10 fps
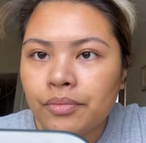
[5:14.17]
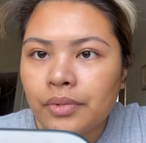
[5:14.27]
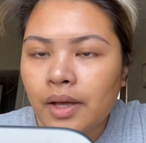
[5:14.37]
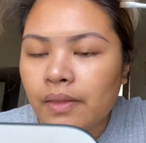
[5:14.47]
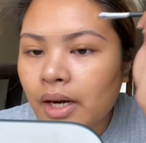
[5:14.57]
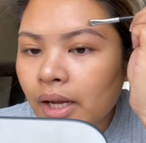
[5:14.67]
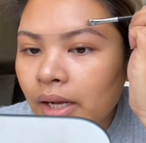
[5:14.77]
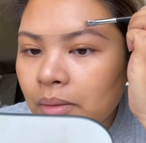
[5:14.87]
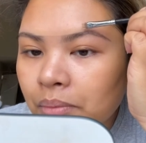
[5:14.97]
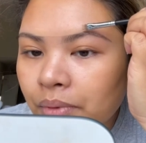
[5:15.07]
And then I kind
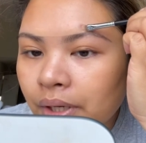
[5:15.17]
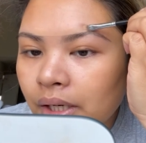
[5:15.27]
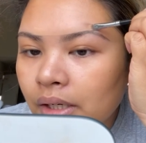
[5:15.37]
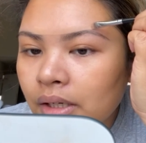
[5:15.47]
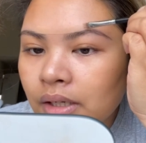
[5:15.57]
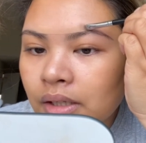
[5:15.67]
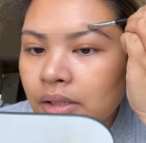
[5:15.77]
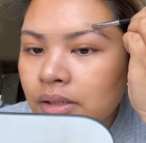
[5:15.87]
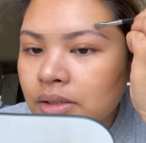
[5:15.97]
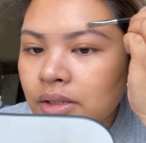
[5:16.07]
of
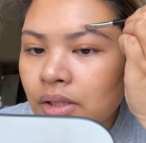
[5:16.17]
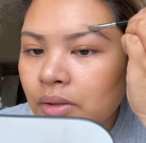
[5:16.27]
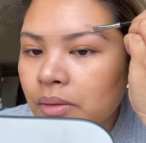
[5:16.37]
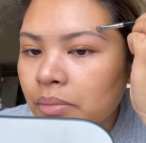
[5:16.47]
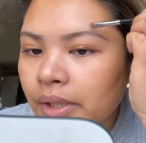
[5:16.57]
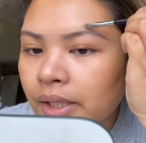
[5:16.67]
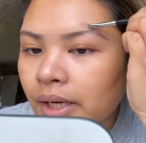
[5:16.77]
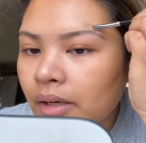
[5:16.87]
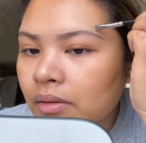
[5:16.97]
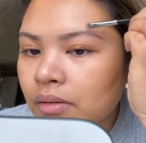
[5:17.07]
slowly bring it
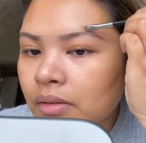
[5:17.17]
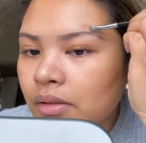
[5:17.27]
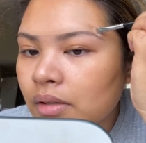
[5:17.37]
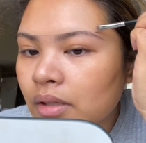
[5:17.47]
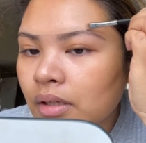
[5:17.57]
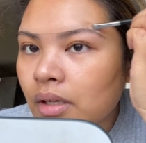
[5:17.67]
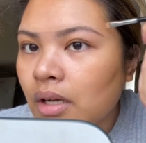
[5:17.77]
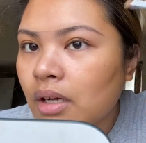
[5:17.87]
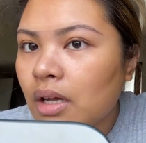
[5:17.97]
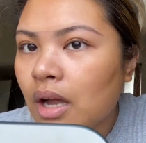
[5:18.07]
out.
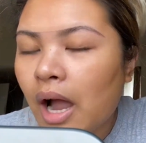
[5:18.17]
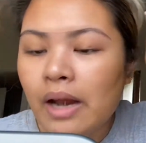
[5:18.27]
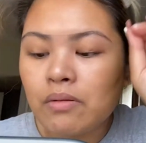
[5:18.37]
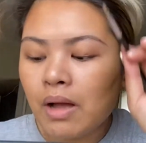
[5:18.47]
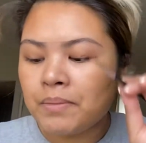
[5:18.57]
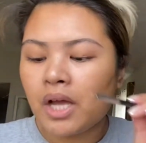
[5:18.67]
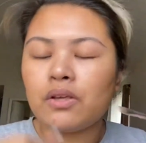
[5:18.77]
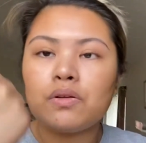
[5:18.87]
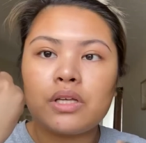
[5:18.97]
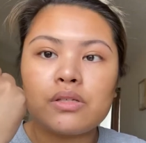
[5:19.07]
I'm not
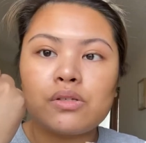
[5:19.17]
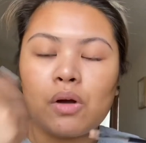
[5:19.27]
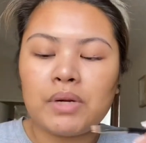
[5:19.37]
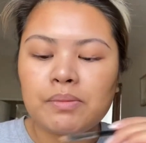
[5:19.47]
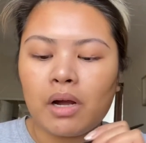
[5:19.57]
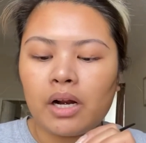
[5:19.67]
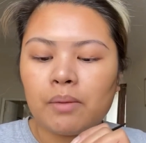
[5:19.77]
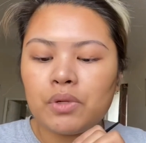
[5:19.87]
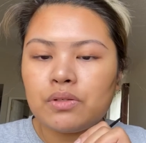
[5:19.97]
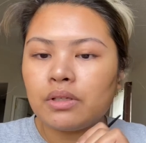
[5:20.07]
using so much product. I'm
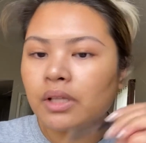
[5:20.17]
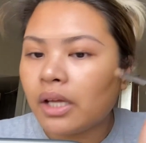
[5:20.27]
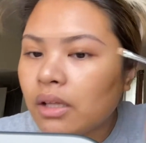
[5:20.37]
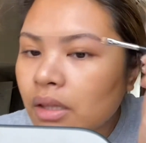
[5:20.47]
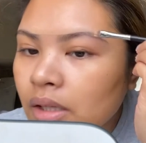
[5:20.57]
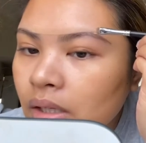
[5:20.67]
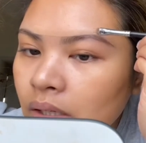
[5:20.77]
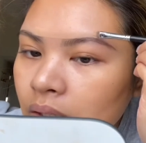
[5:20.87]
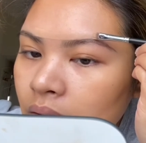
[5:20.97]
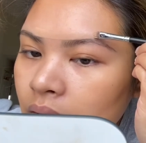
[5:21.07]
using like
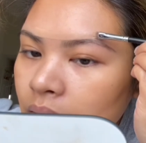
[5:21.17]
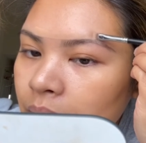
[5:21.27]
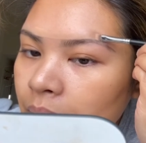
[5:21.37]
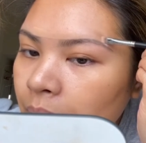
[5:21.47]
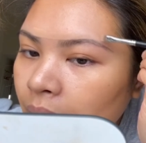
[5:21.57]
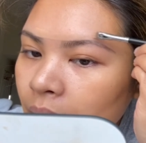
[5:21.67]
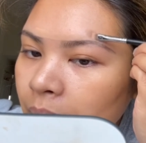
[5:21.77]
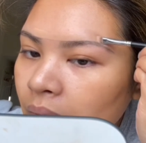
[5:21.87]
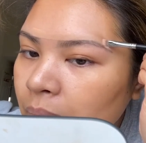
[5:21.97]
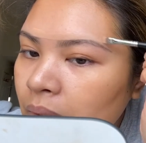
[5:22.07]
the bare
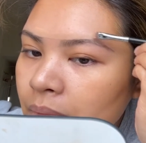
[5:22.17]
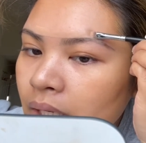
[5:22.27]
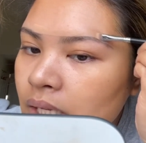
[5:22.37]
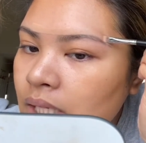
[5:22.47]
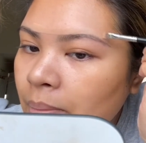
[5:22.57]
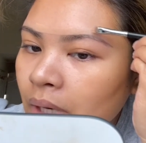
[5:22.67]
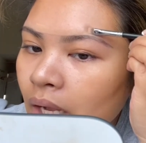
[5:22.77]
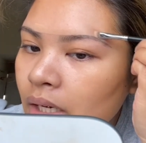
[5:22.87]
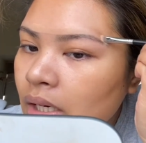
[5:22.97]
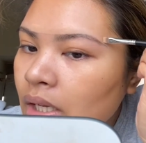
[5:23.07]
minimum because I'm
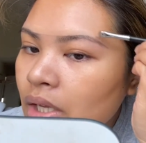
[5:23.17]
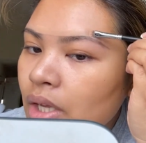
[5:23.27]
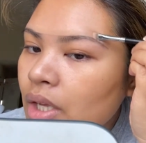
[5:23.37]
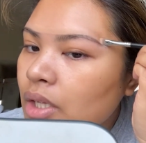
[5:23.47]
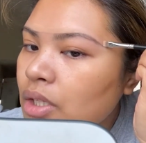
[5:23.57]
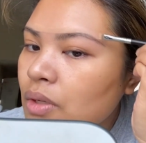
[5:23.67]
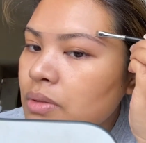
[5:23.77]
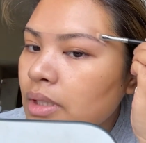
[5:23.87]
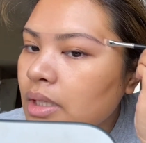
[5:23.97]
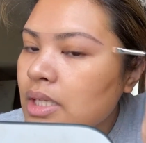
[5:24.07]
not
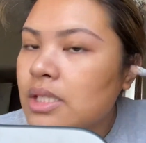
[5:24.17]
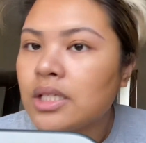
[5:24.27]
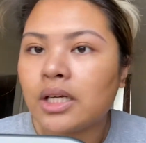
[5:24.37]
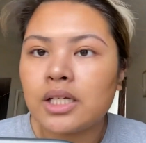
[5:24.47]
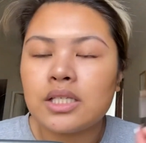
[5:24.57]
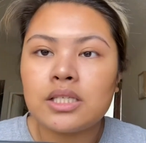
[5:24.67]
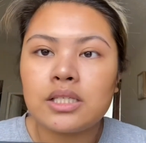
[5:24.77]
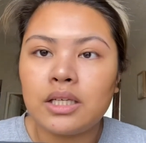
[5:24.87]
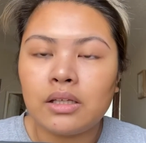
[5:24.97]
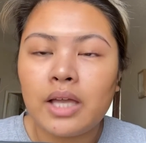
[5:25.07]
using this to
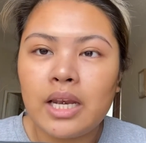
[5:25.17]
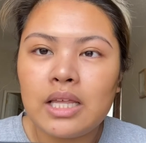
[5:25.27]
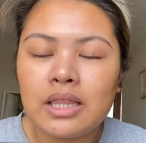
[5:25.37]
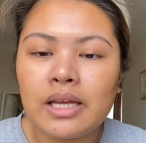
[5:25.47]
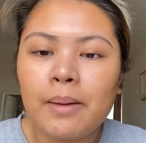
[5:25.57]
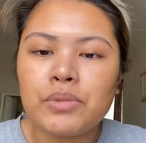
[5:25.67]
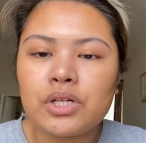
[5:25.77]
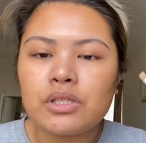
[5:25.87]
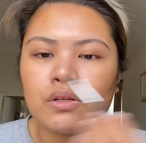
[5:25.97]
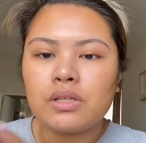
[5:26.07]
conceal anything. I'm
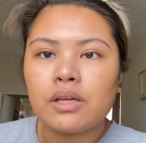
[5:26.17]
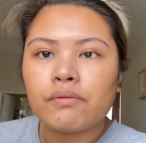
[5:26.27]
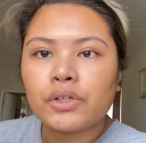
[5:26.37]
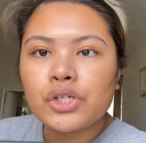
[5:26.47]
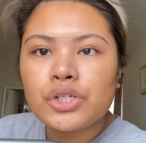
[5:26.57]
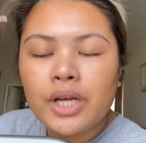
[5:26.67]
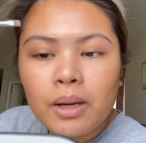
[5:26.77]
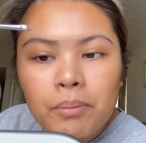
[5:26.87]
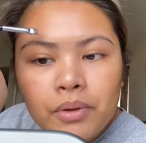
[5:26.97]
just using it for a shape.